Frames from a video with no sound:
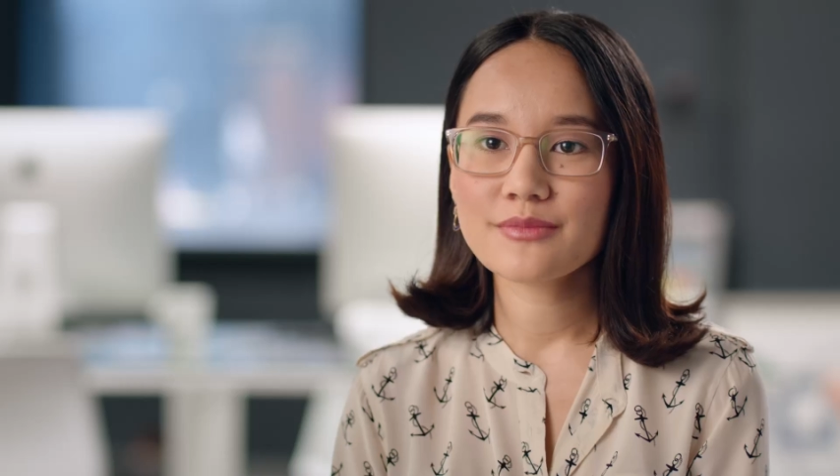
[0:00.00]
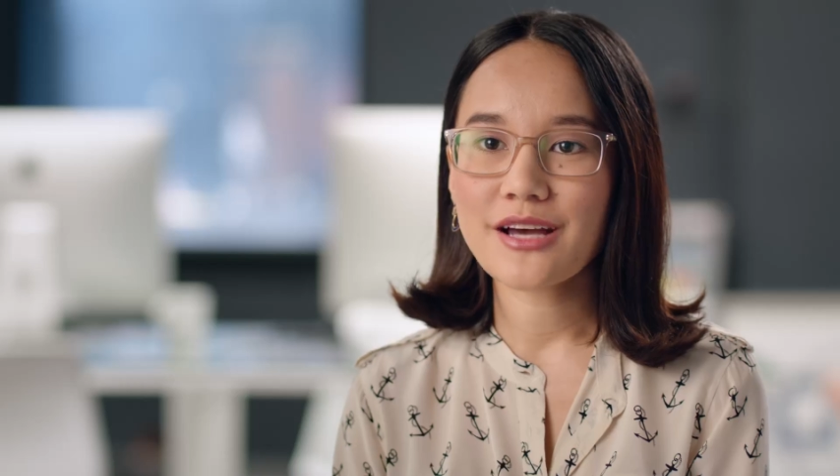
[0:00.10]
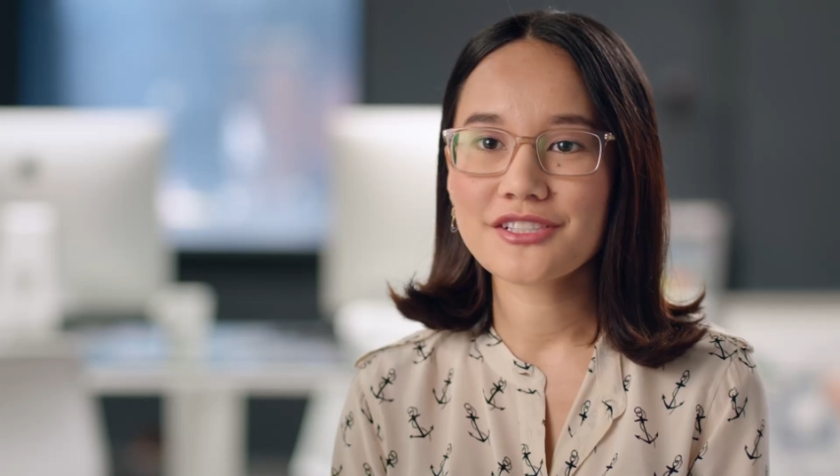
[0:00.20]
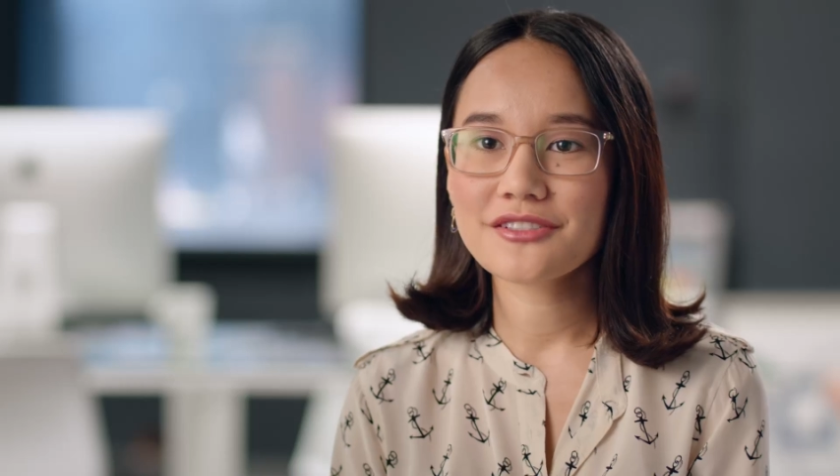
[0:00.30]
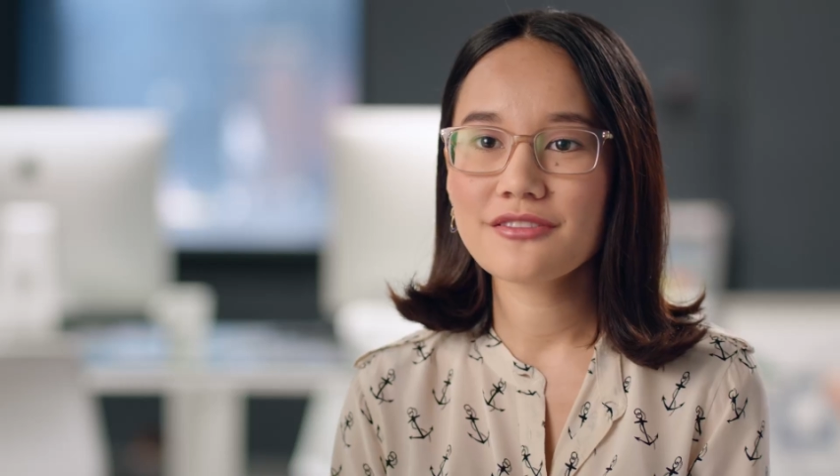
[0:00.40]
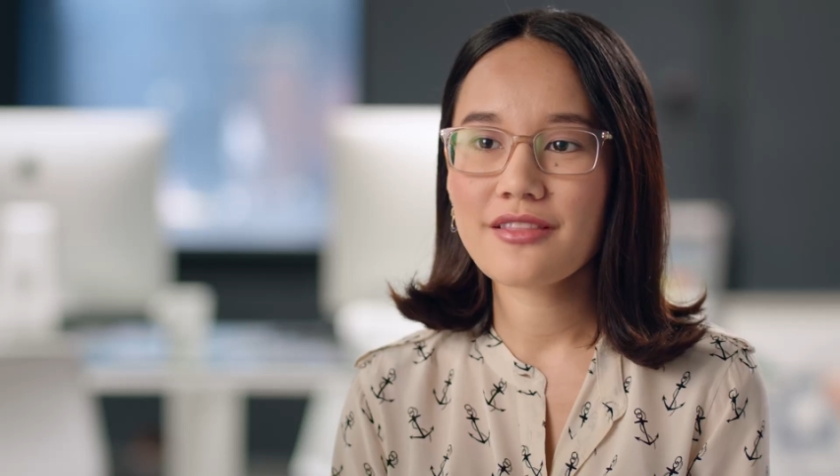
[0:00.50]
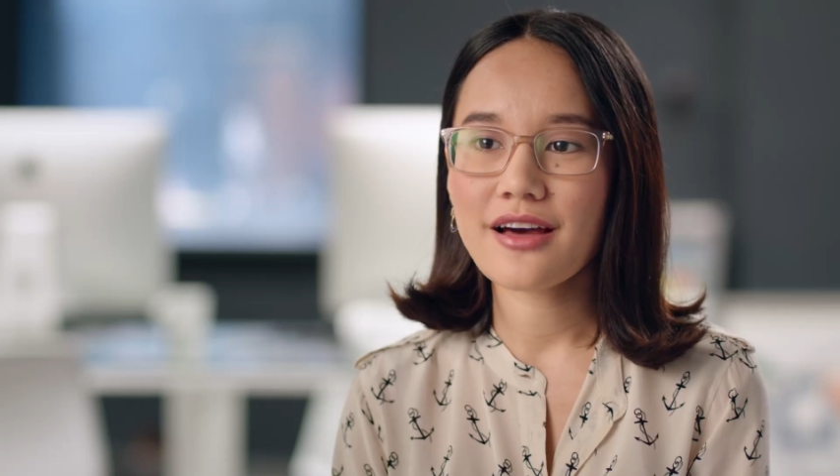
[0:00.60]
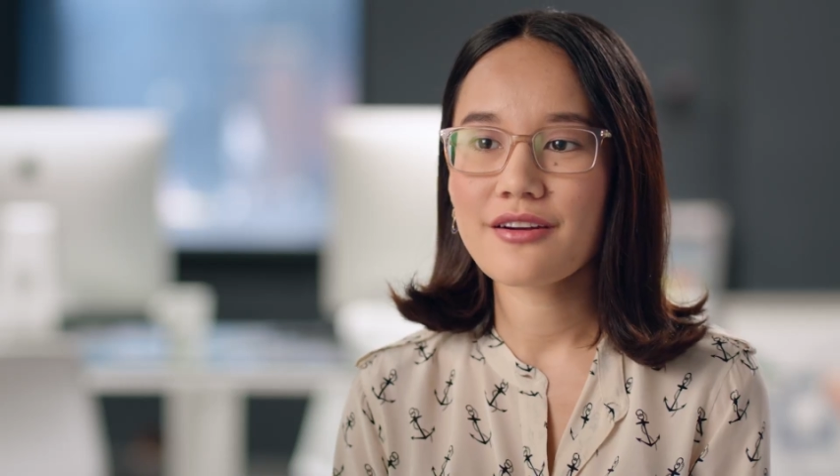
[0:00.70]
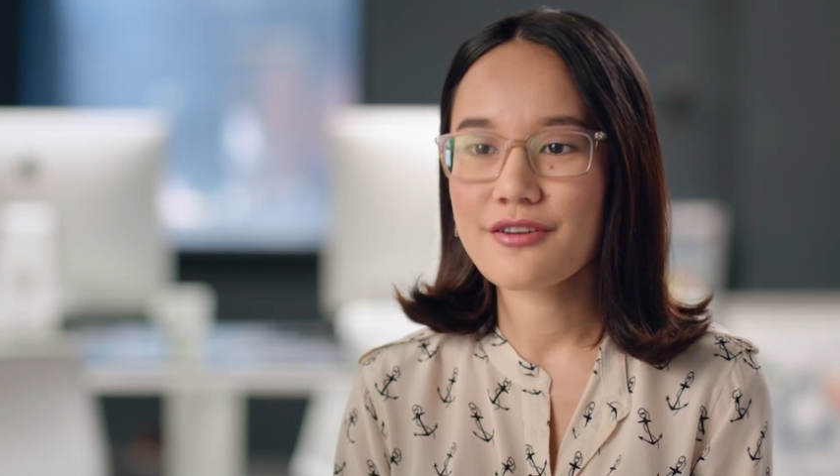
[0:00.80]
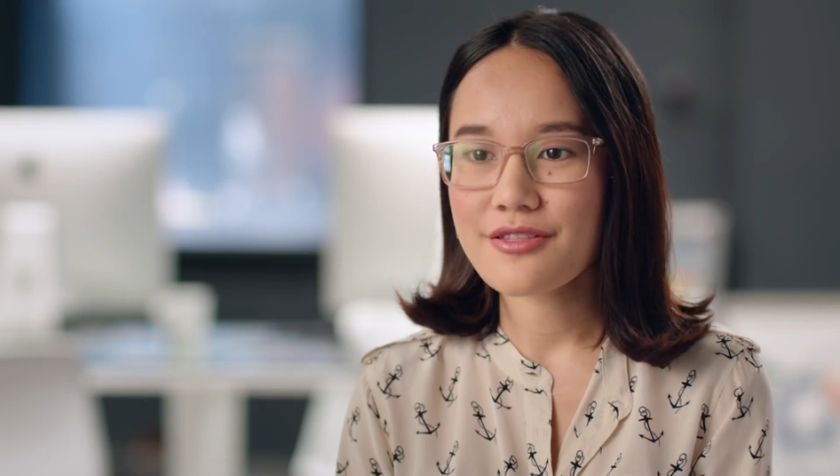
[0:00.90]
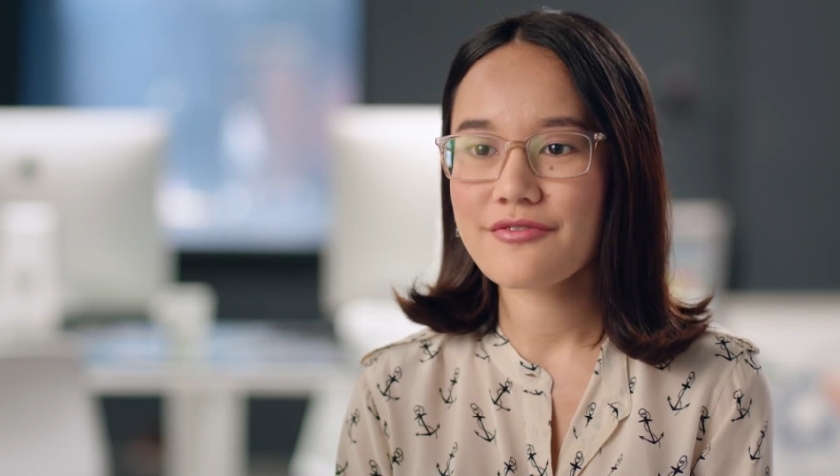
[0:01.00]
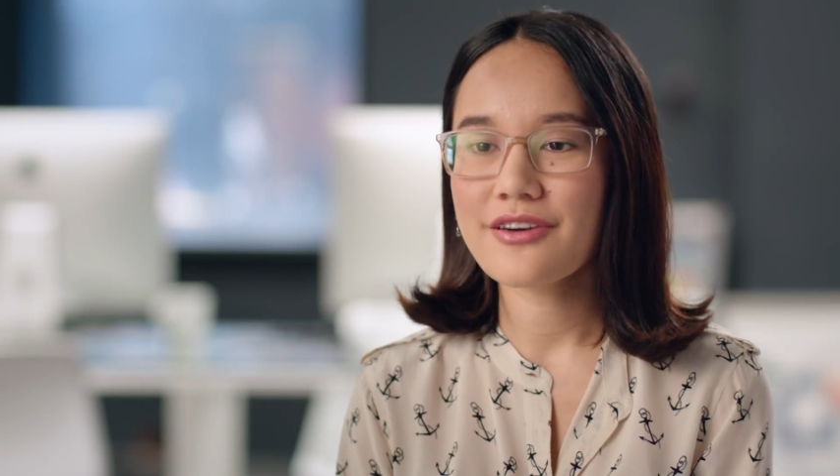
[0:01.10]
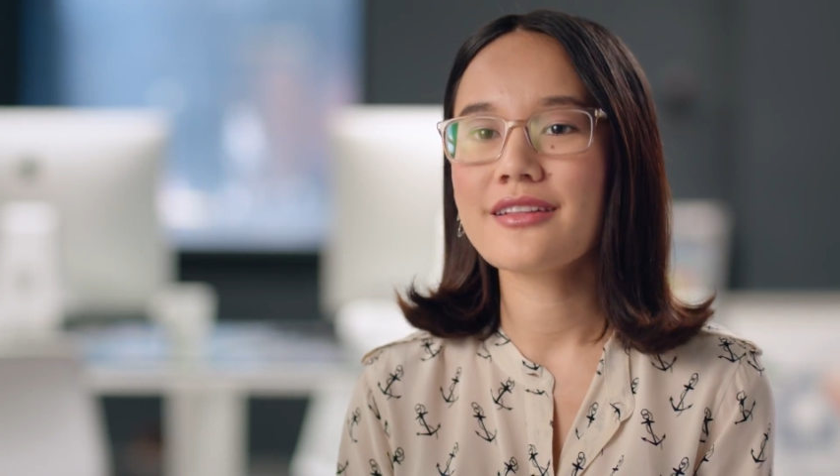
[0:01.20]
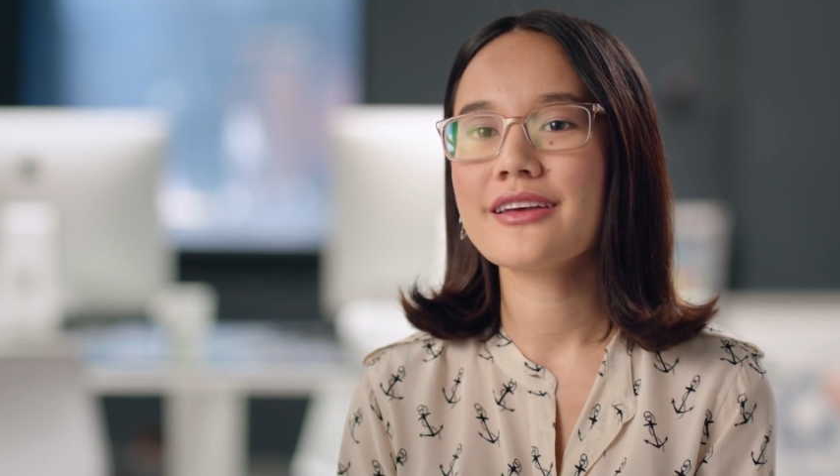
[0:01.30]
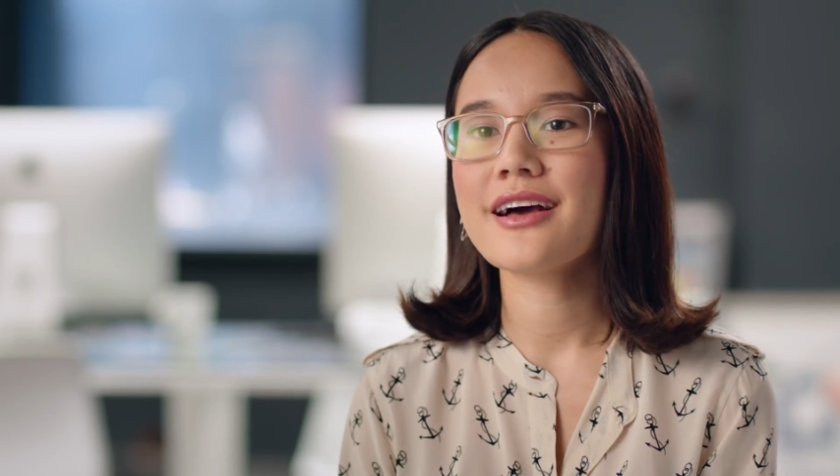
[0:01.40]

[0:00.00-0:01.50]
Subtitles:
it's magical that Earth finally